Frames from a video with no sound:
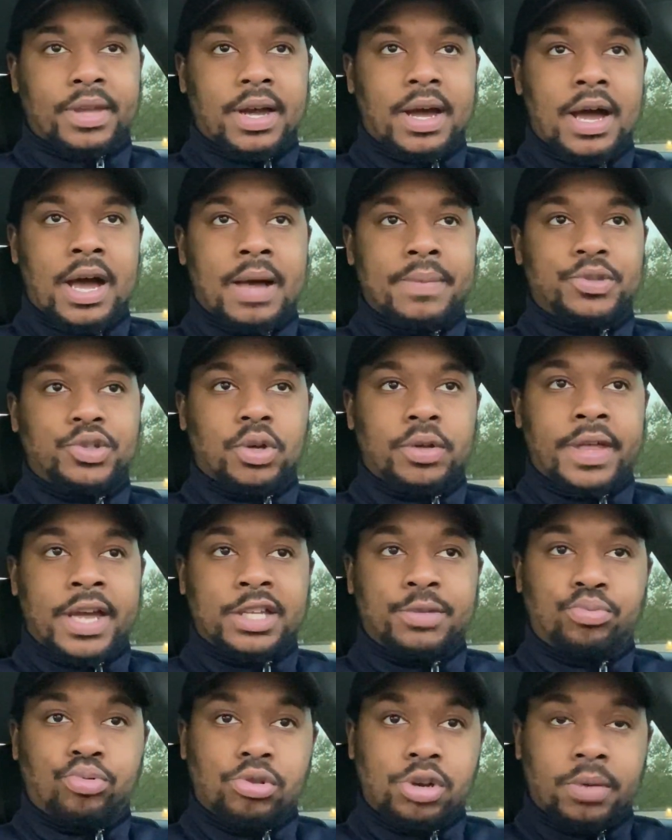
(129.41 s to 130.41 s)
Um, so
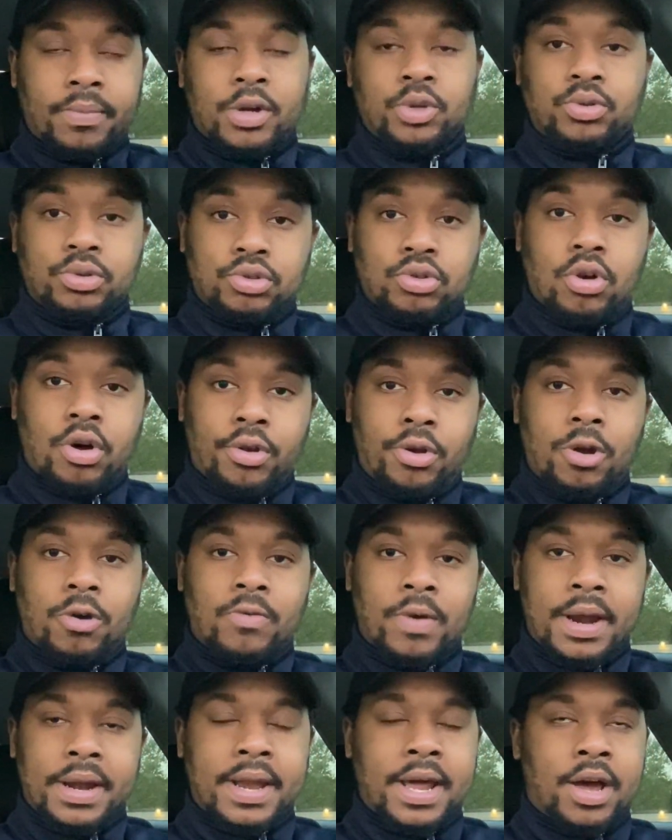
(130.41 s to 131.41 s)
that's pretty much what's going on
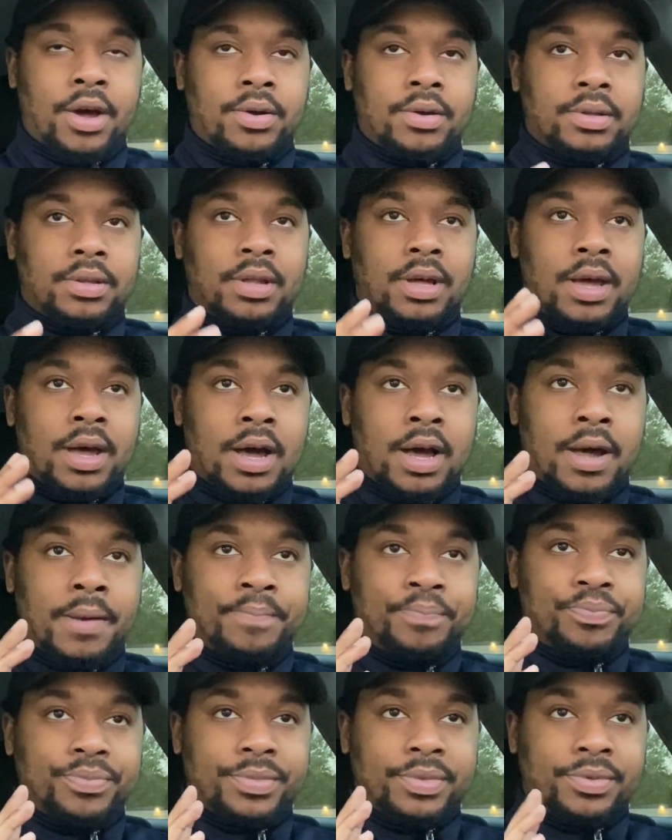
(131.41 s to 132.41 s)
right now
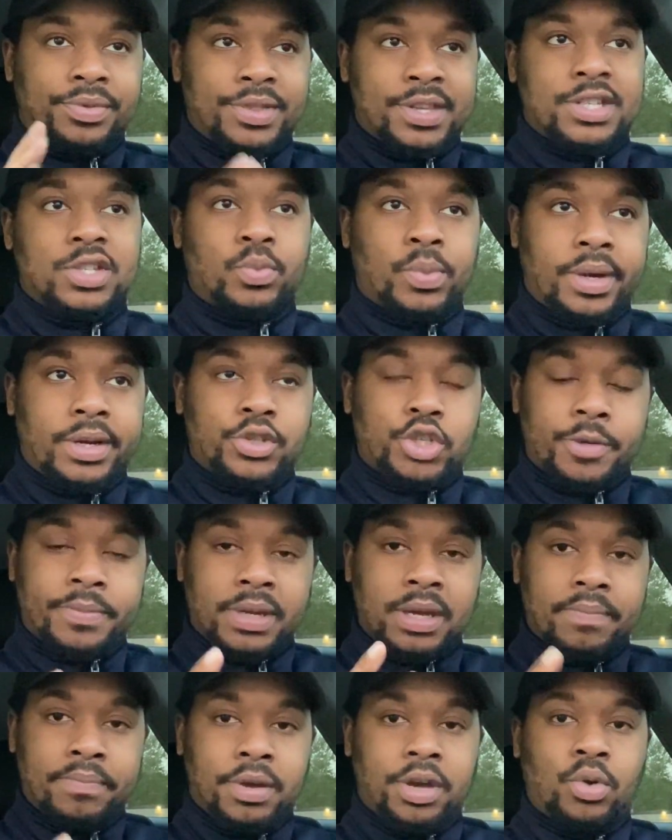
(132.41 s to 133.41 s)
um, this week is going to
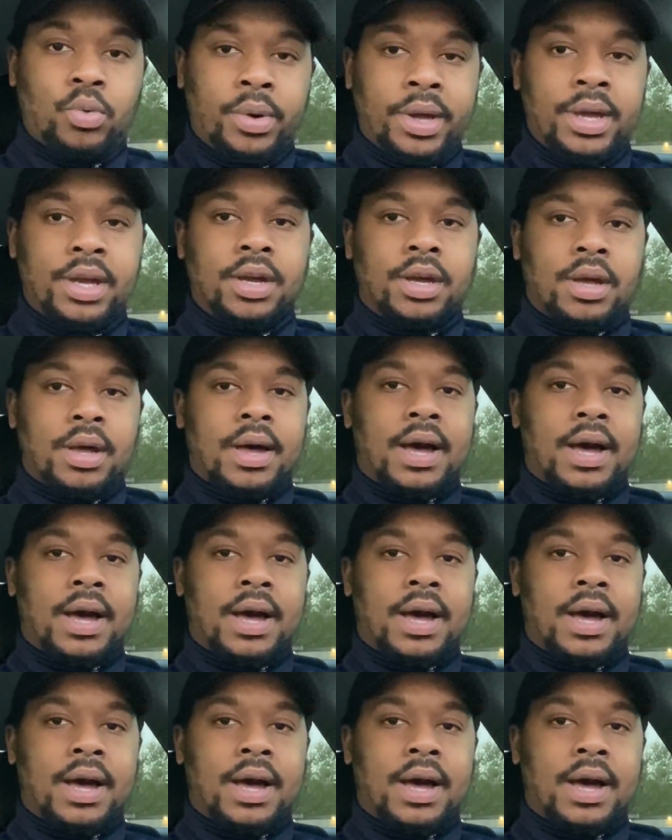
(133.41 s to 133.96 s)
be a big week.